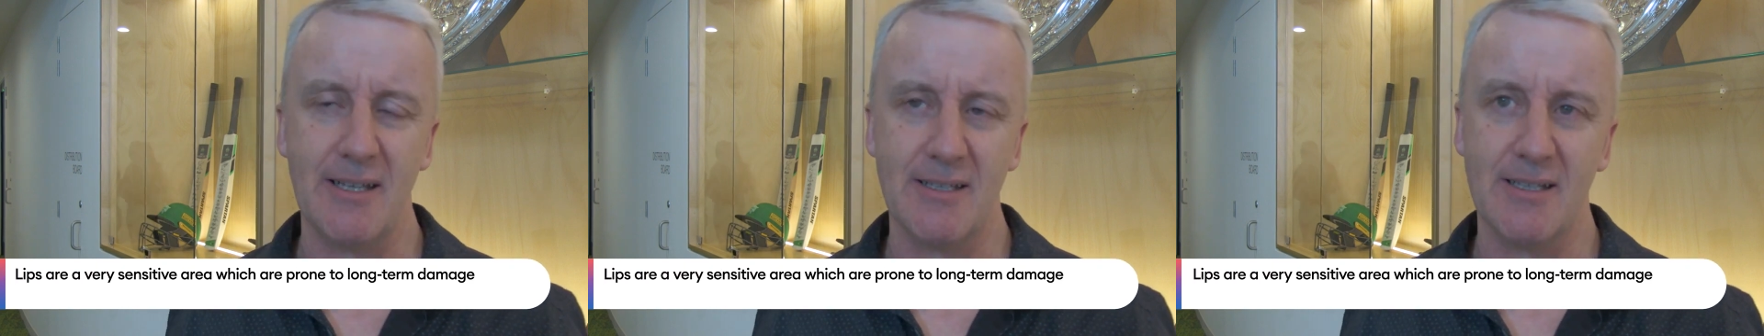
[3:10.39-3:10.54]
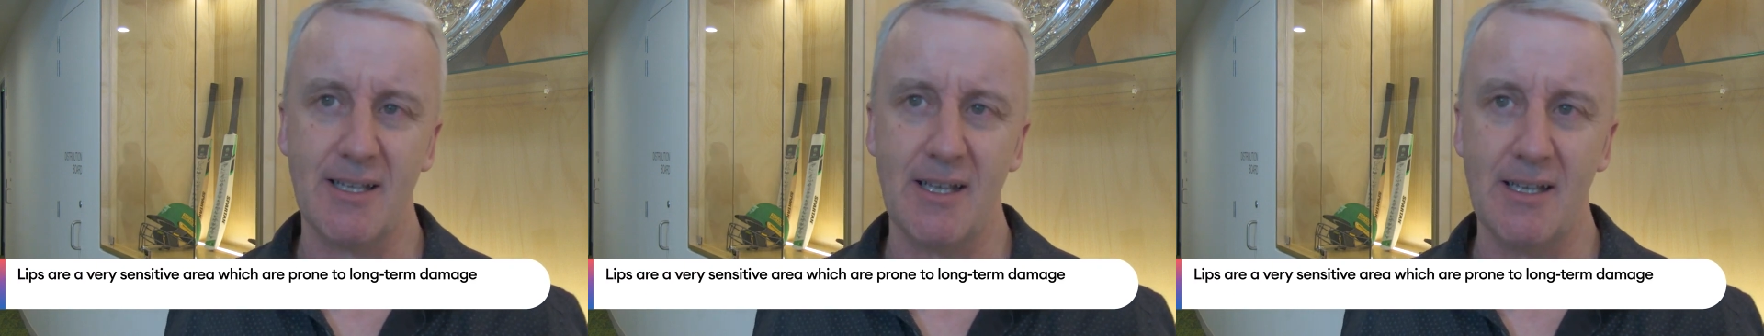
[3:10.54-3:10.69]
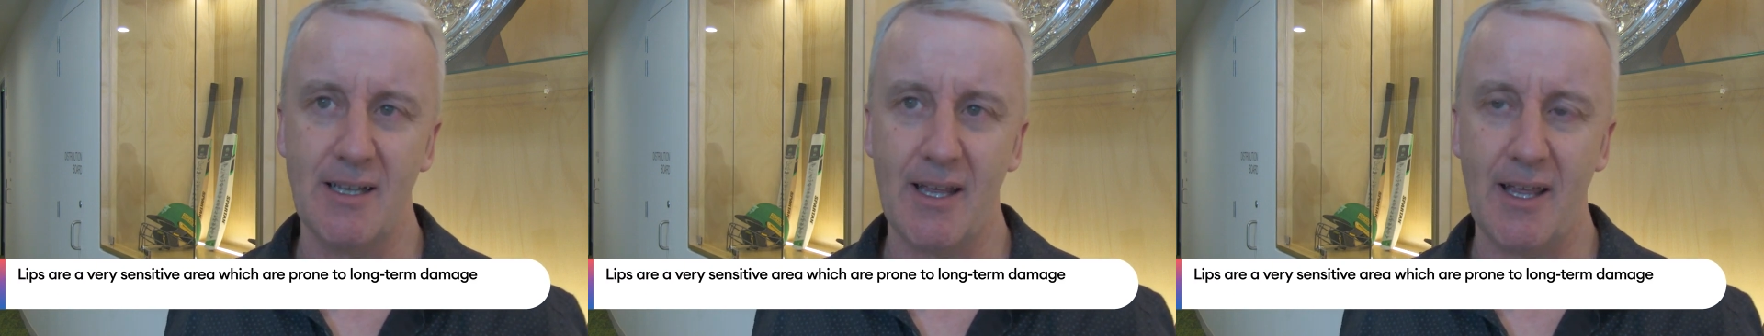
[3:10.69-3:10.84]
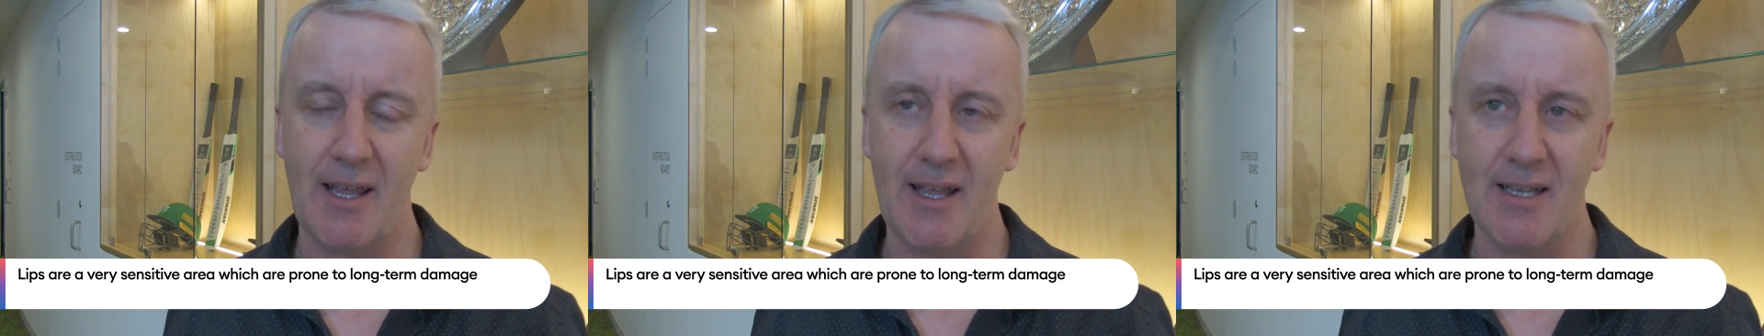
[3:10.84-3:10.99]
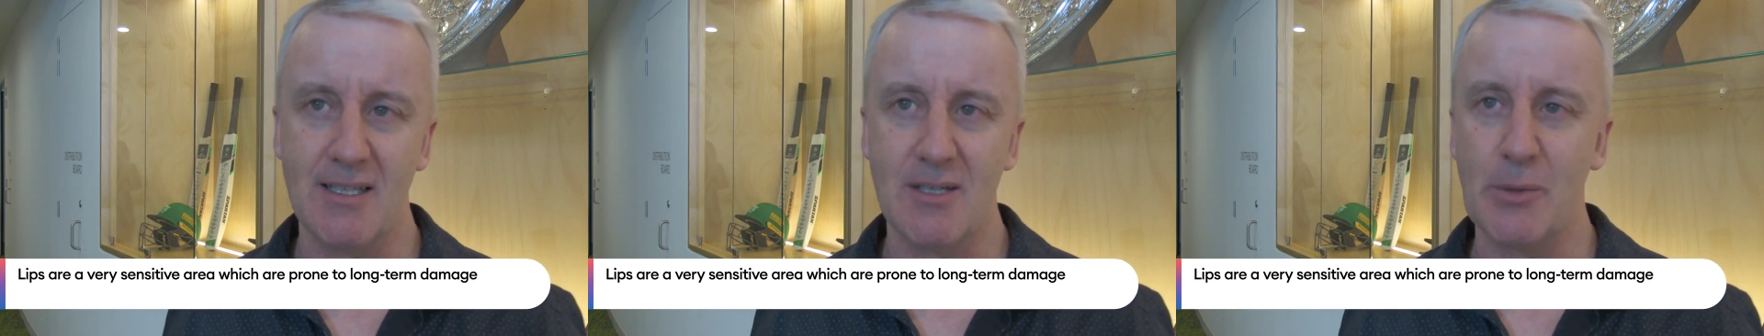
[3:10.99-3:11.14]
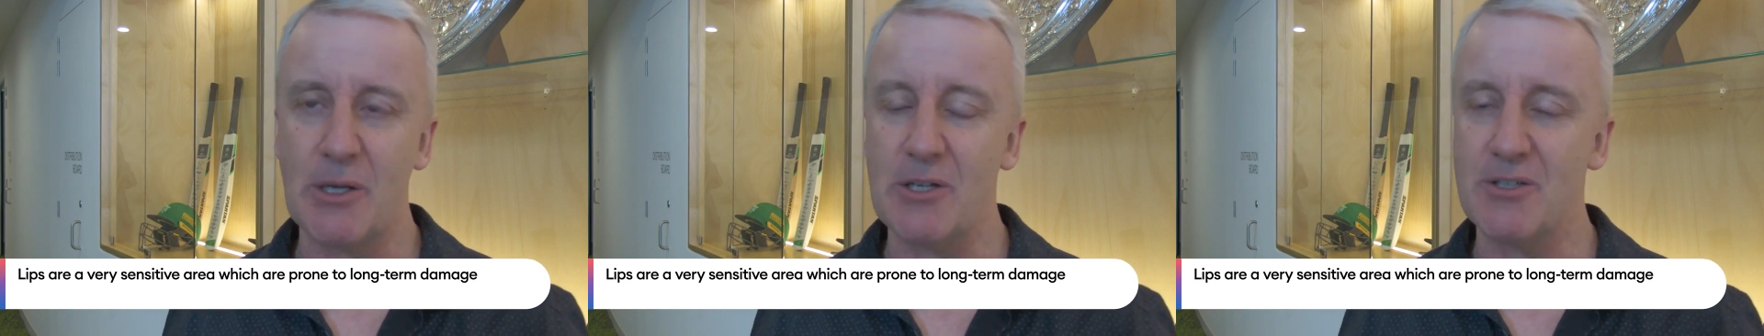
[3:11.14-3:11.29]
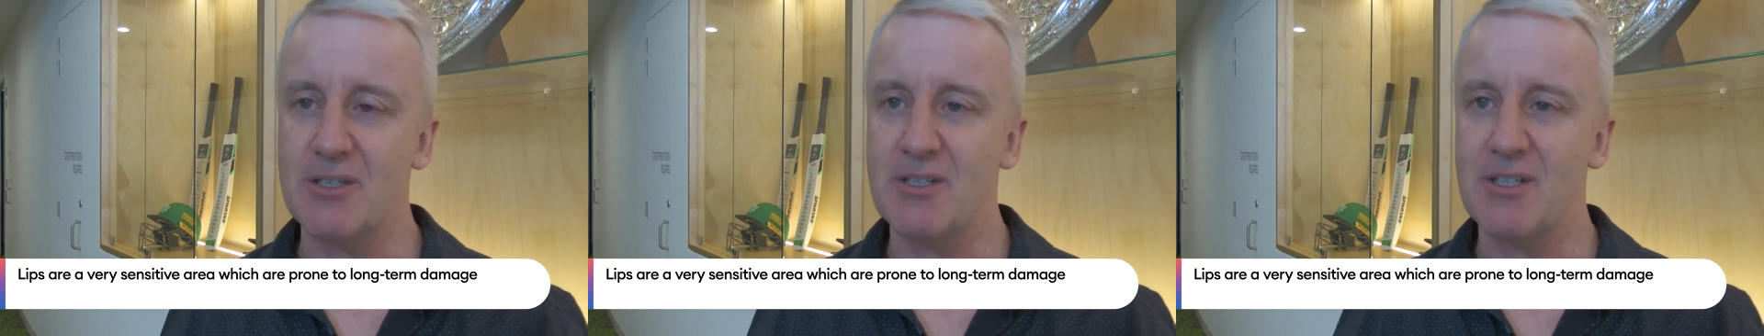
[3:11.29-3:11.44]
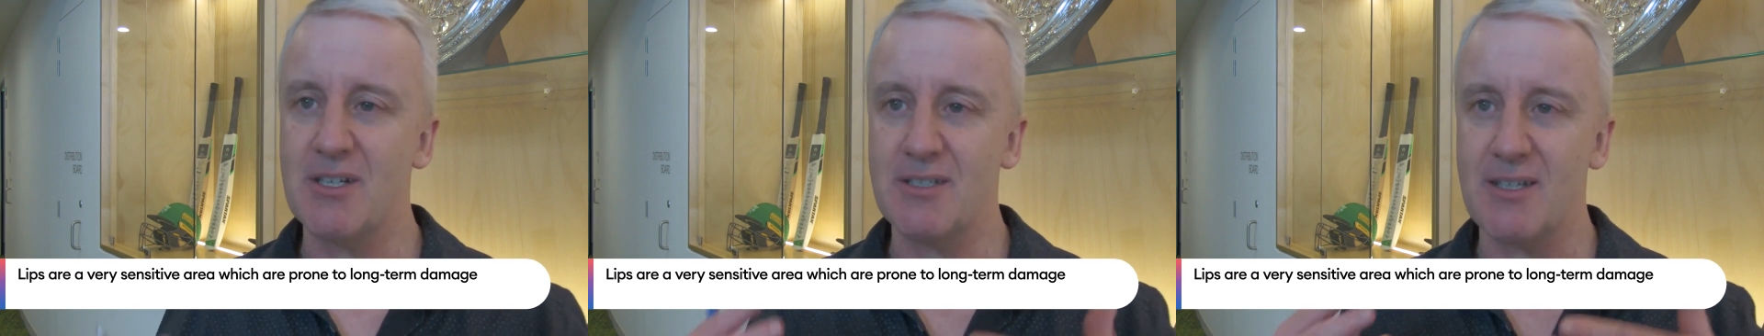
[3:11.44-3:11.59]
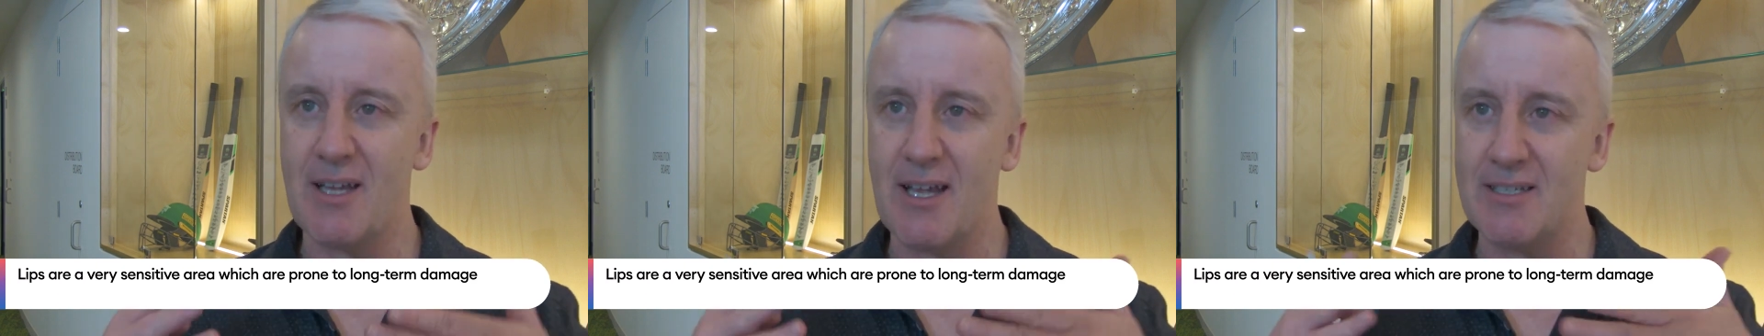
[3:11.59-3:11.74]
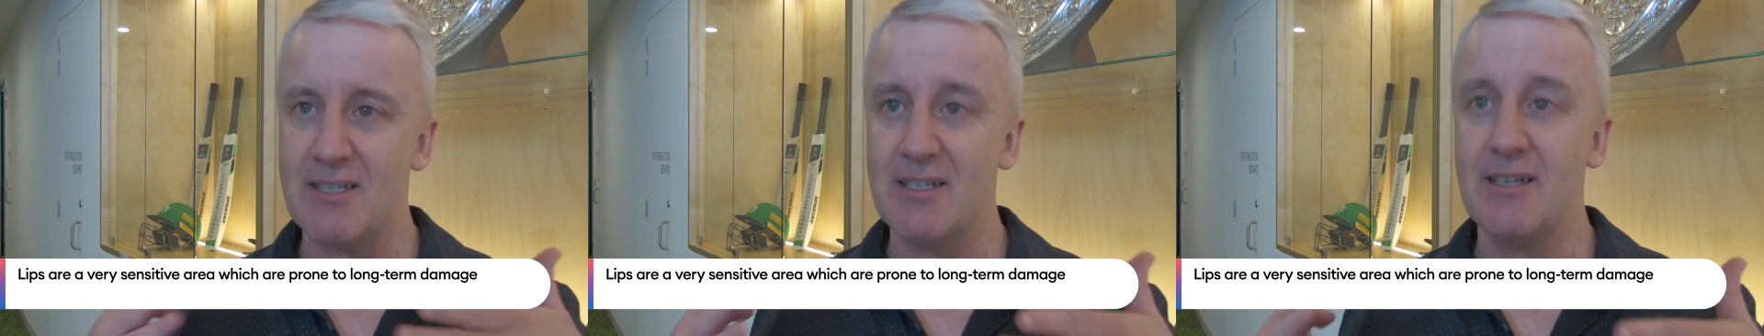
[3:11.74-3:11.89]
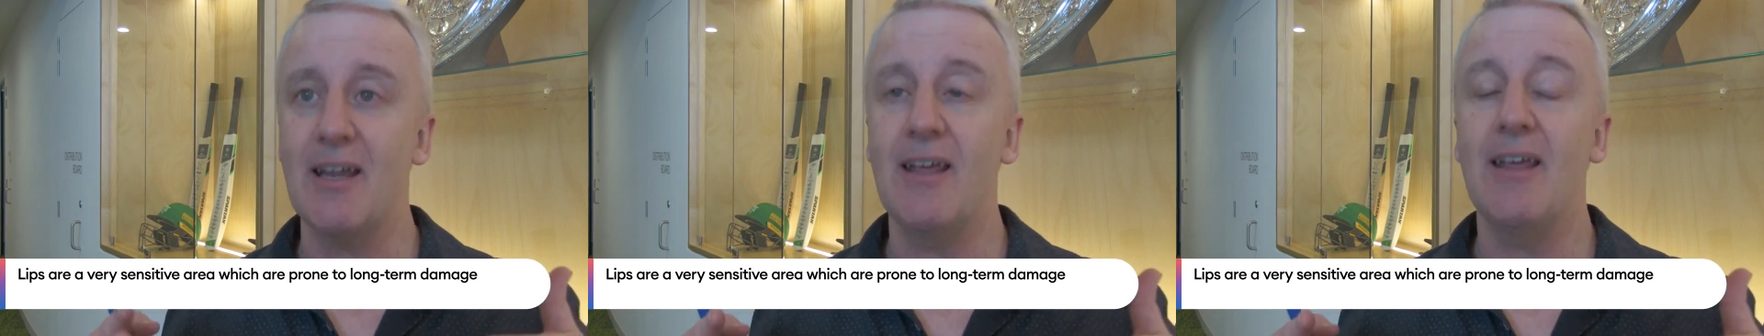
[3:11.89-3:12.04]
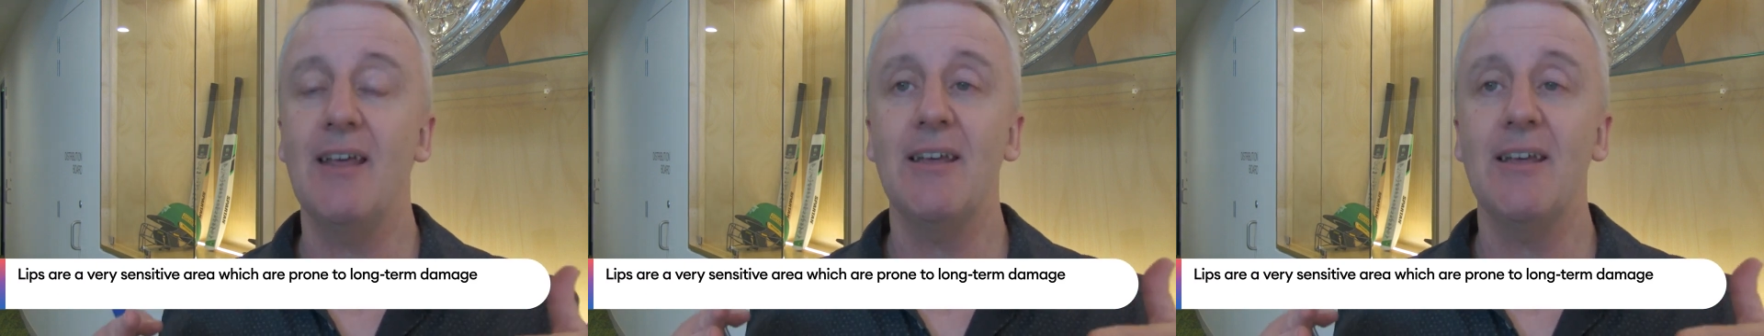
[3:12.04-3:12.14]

skin cancer because it just has an